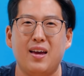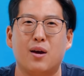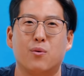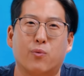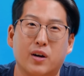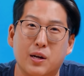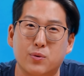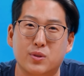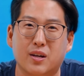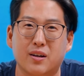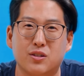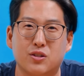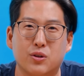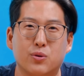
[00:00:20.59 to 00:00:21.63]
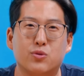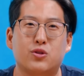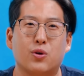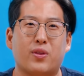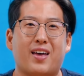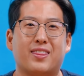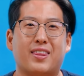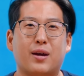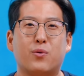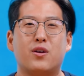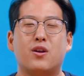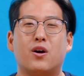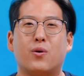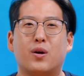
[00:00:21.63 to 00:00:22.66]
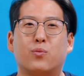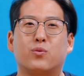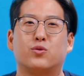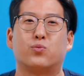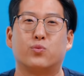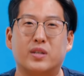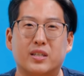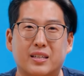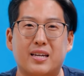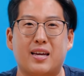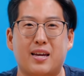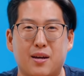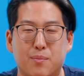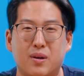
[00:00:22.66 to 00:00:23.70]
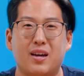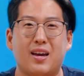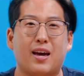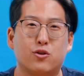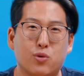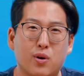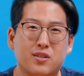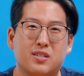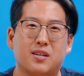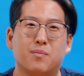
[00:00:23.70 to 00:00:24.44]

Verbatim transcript: and what he was going to do so that they would know it was really him and trust